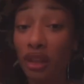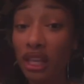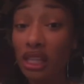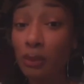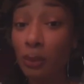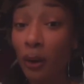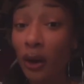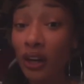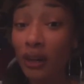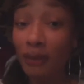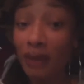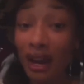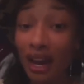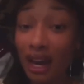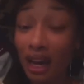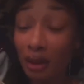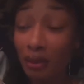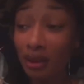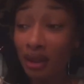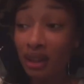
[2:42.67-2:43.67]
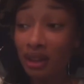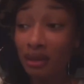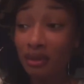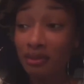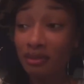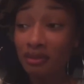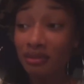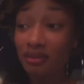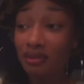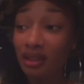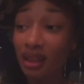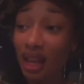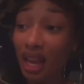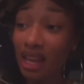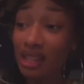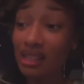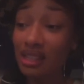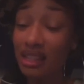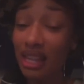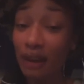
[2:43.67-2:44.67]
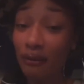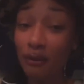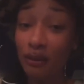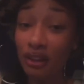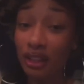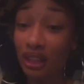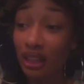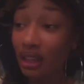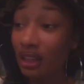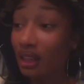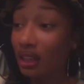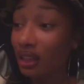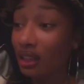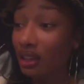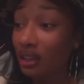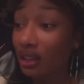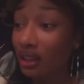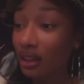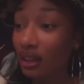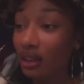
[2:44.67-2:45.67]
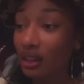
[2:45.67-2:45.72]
This part of my album is definitely